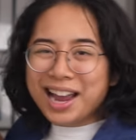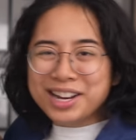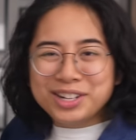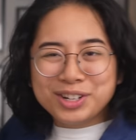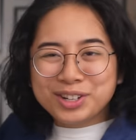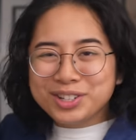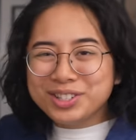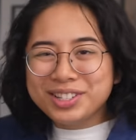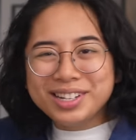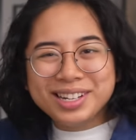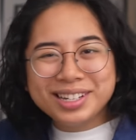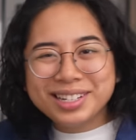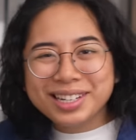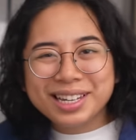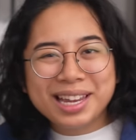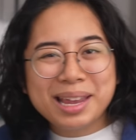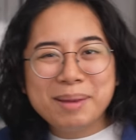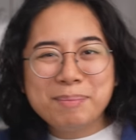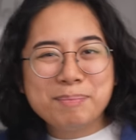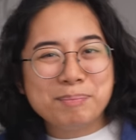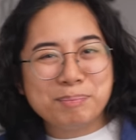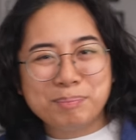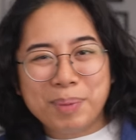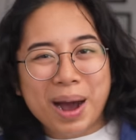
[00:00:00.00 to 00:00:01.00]
I just need to
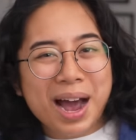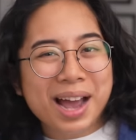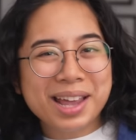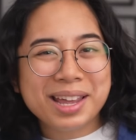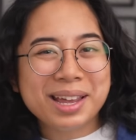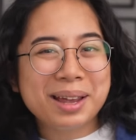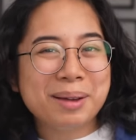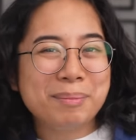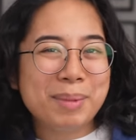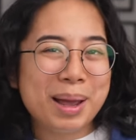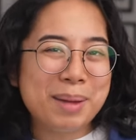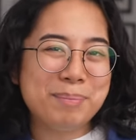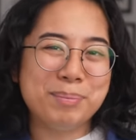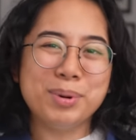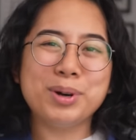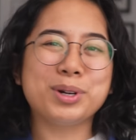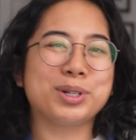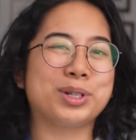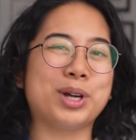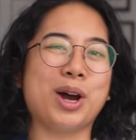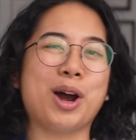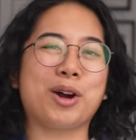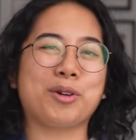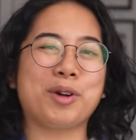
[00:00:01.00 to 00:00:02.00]
keep buying my
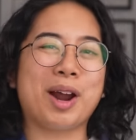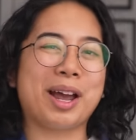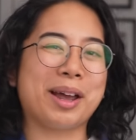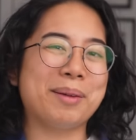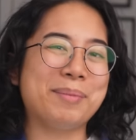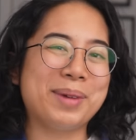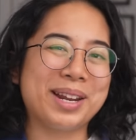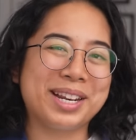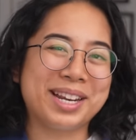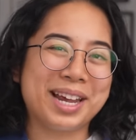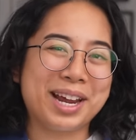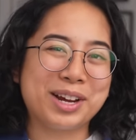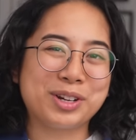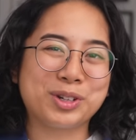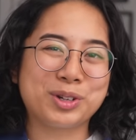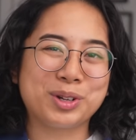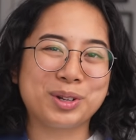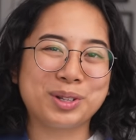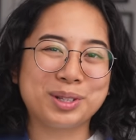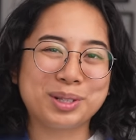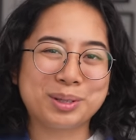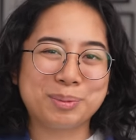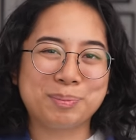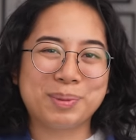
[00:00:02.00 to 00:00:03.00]
BookTok
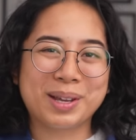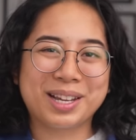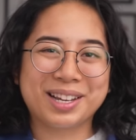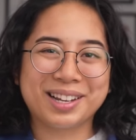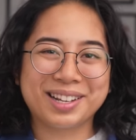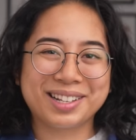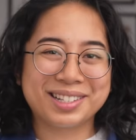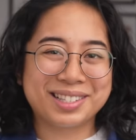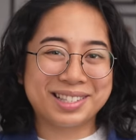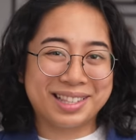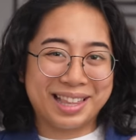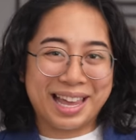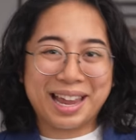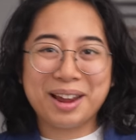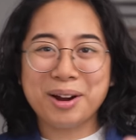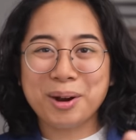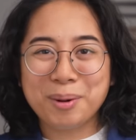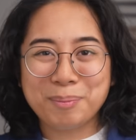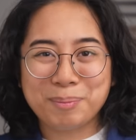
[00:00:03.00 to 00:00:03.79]
recommendations because they